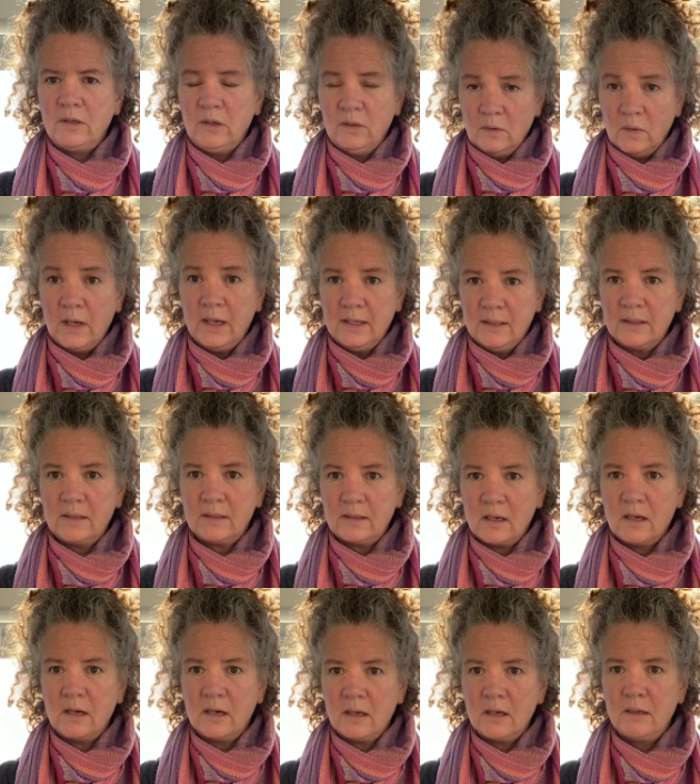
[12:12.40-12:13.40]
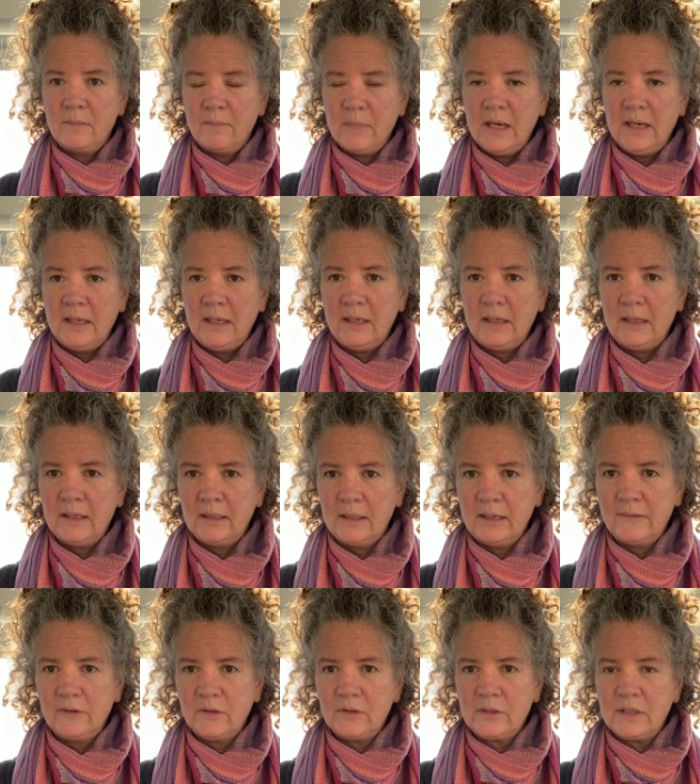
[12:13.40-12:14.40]
us on many
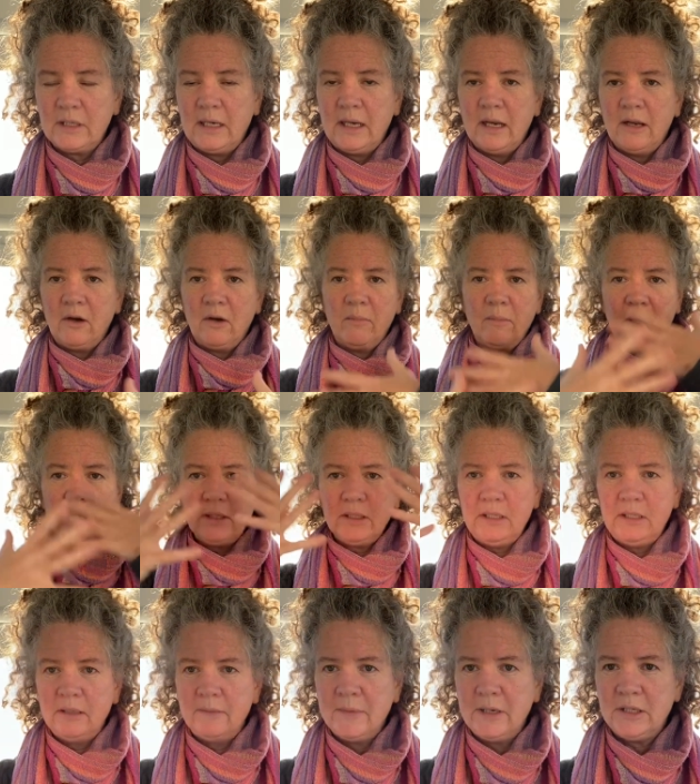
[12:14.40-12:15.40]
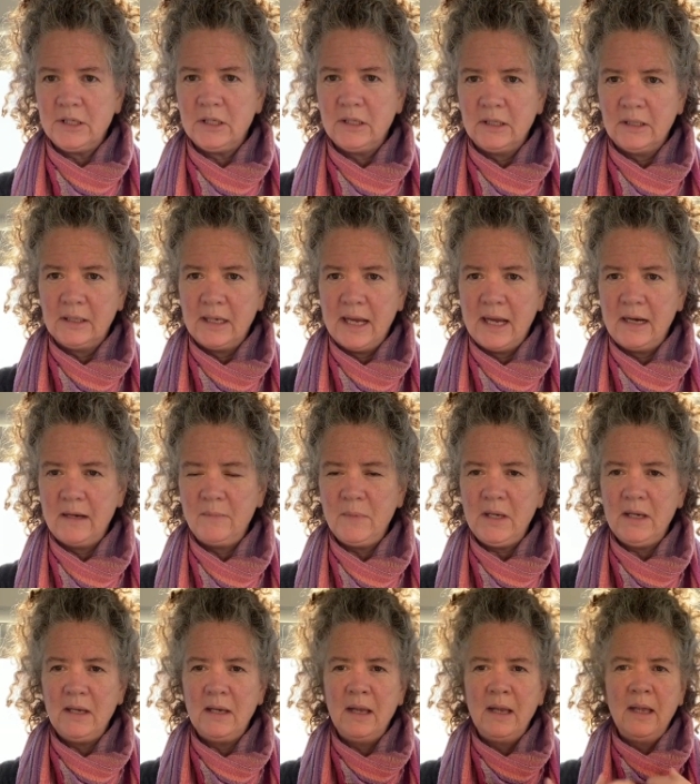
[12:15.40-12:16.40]
levels. Again, our multidimensional
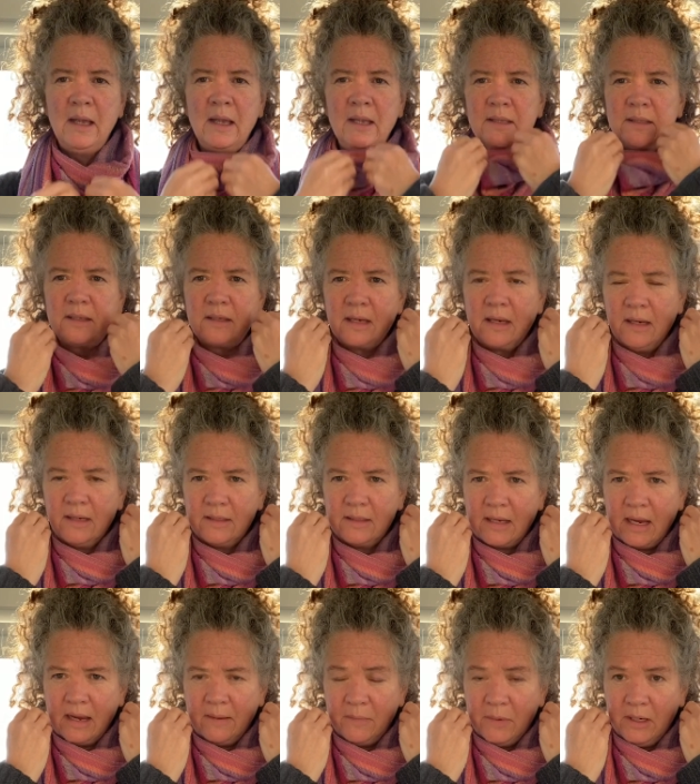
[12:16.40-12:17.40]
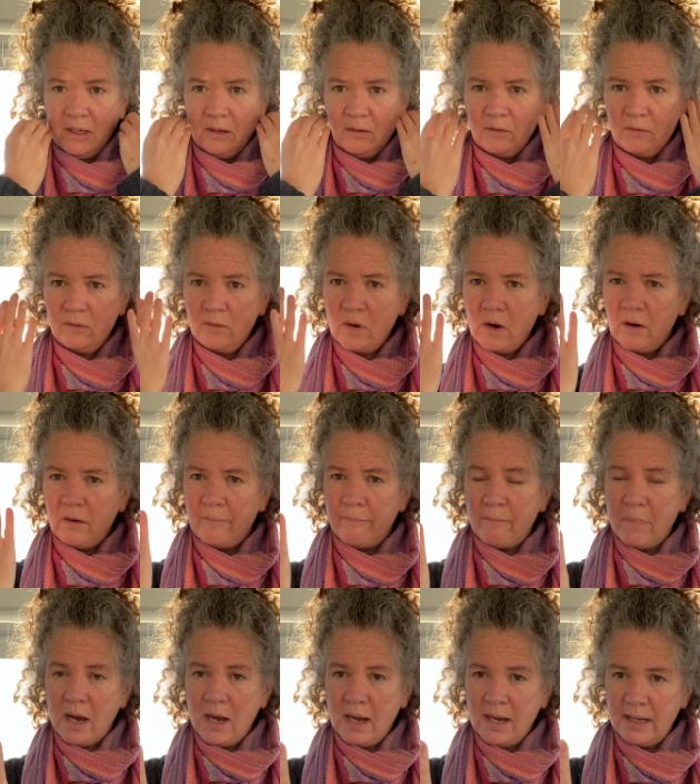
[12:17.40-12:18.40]
anatomy, it's happening through our
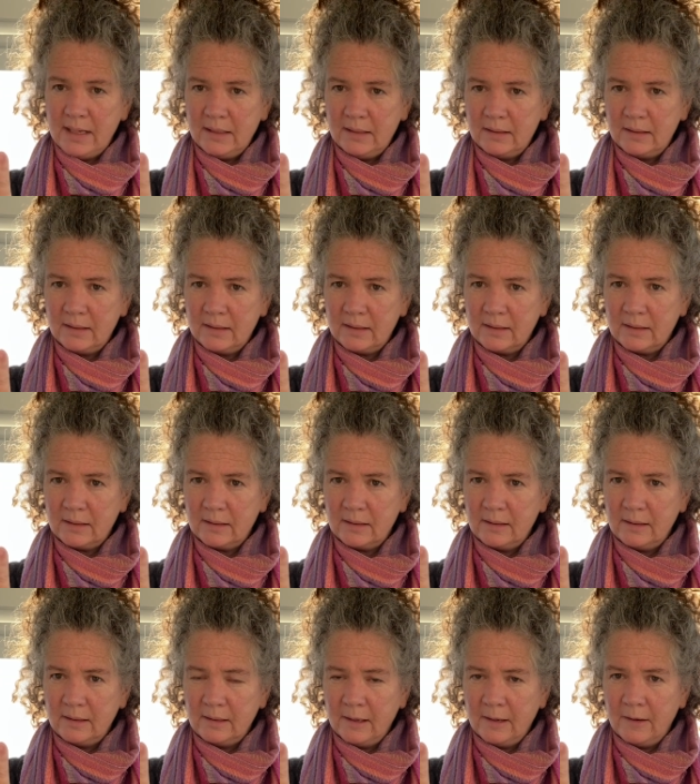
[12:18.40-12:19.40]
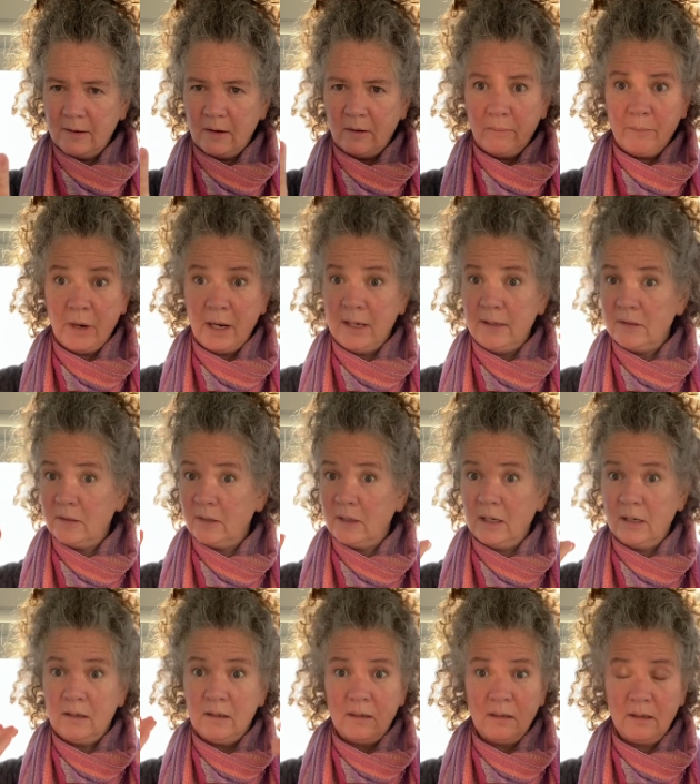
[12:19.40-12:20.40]
minds. Yeah, our minds are
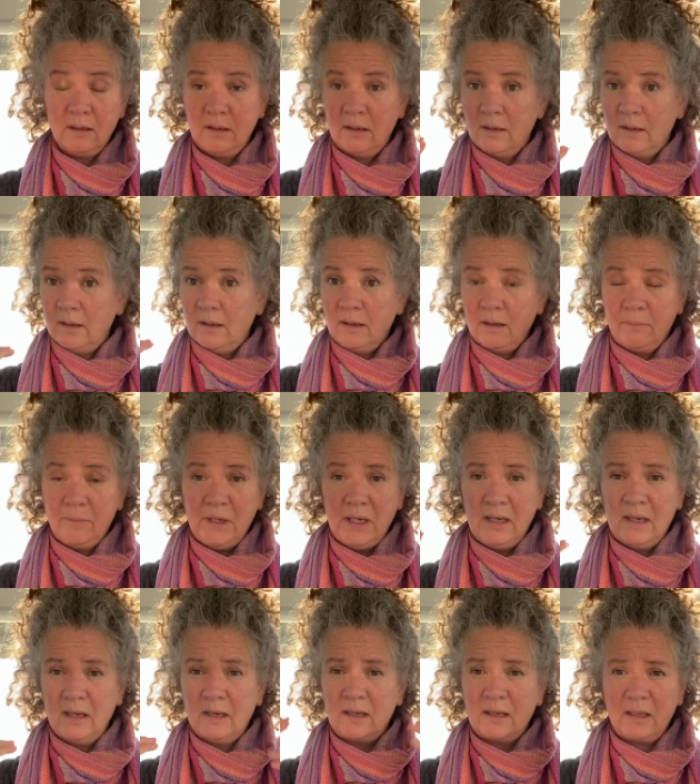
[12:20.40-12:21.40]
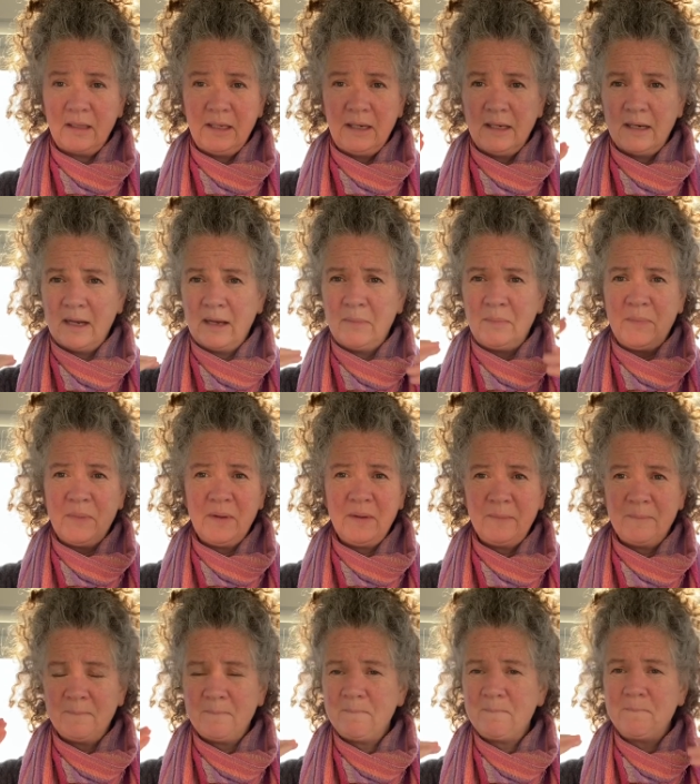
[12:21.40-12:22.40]
getting a big cleanup.
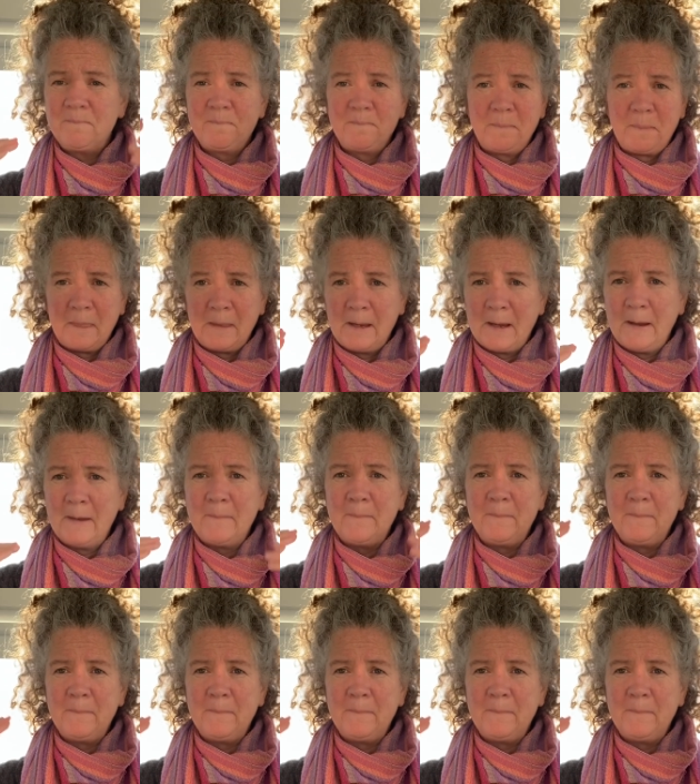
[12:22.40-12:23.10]
Yeah,